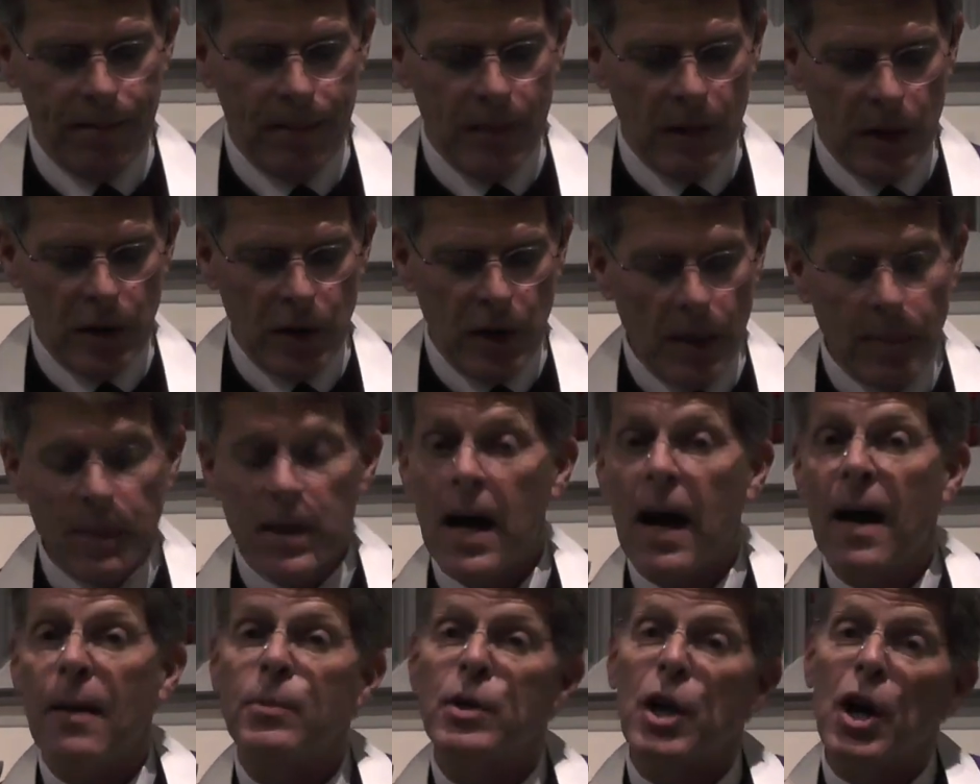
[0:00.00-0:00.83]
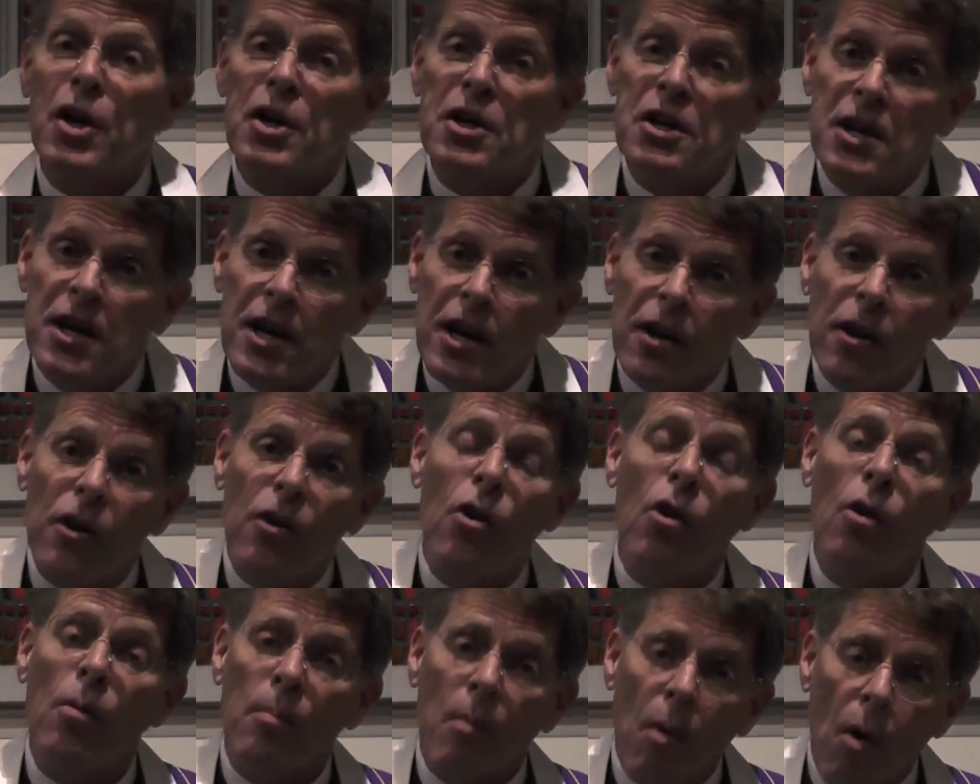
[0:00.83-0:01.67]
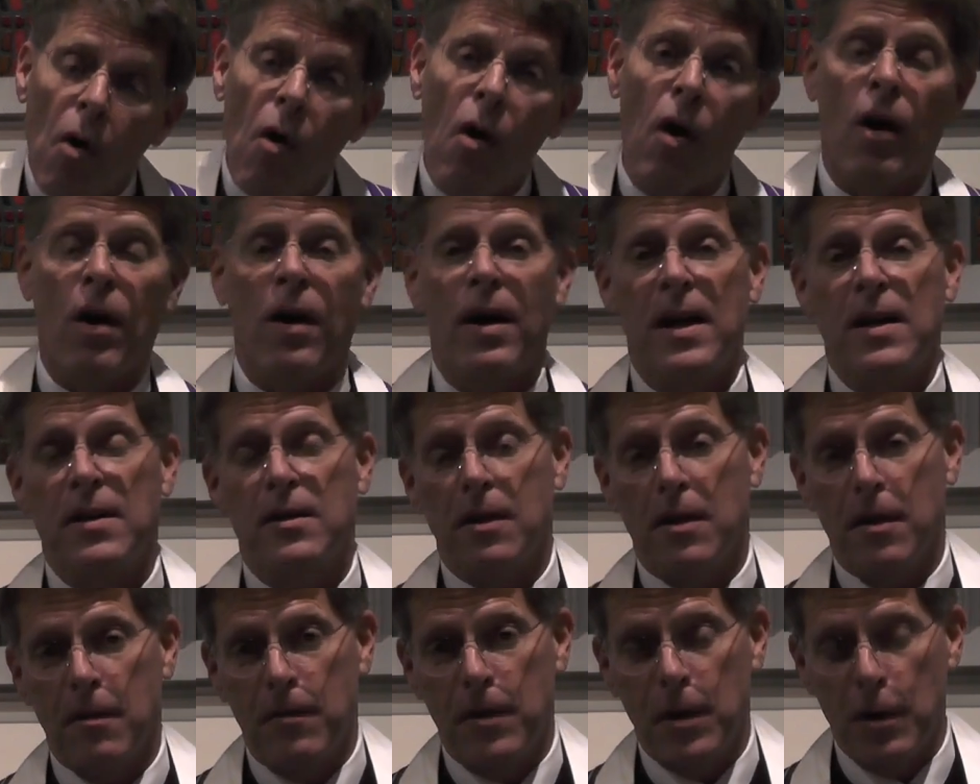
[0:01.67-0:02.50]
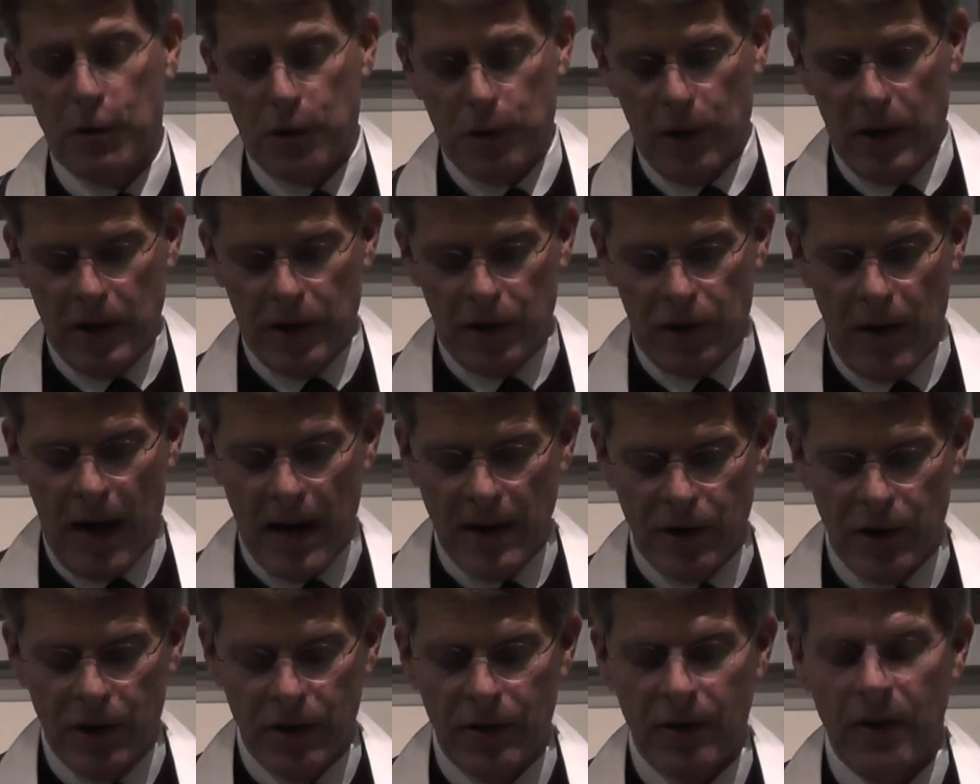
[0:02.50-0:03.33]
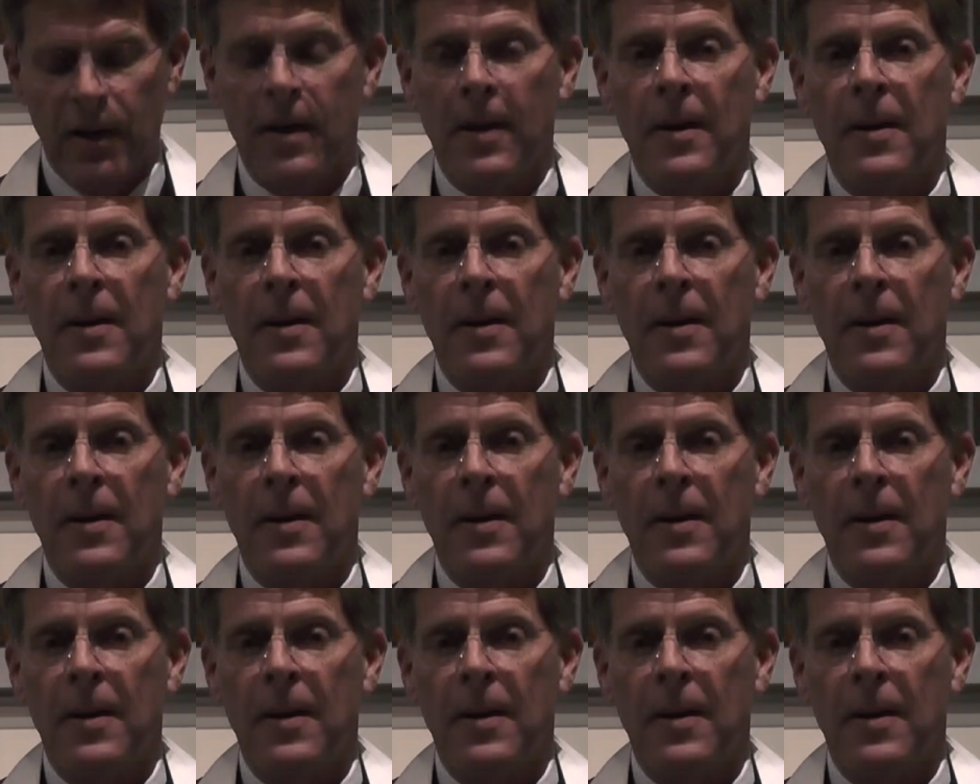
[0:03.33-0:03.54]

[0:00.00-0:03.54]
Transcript: sometimes a year or more into the future, it stretches.